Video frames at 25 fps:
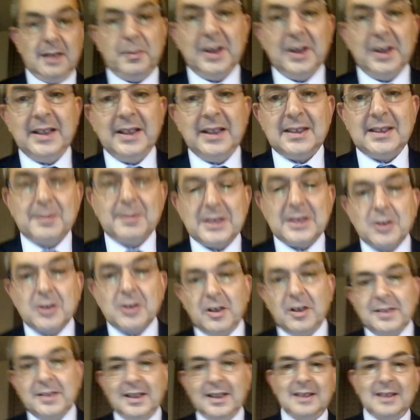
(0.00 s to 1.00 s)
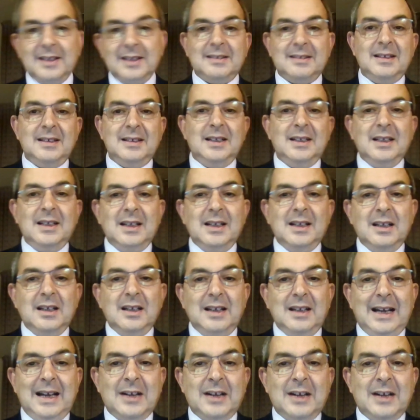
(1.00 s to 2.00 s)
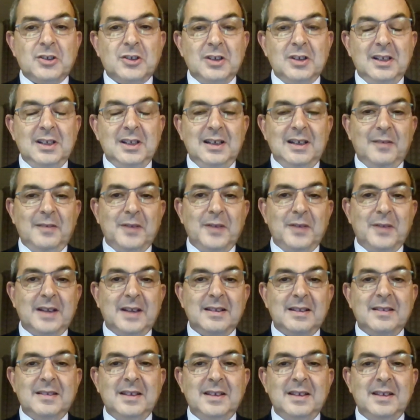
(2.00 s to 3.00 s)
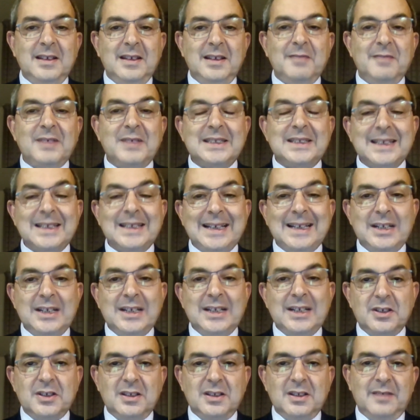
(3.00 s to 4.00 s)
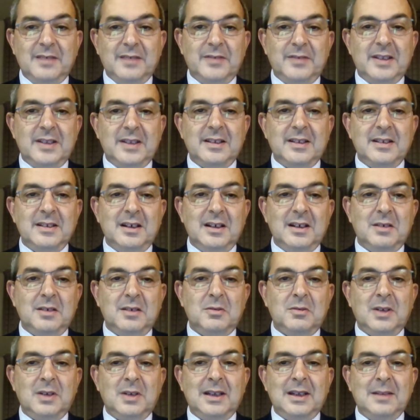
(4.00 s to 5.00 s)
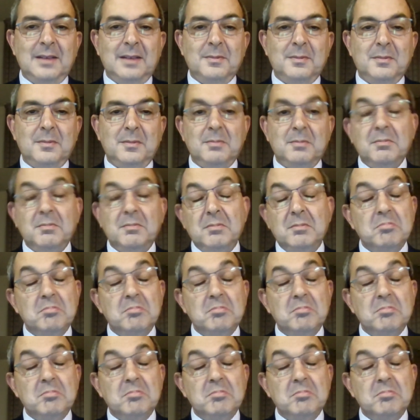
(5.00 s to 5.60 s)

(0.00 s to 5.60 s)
police misconduct actually affected the investigation of Netanyahu, and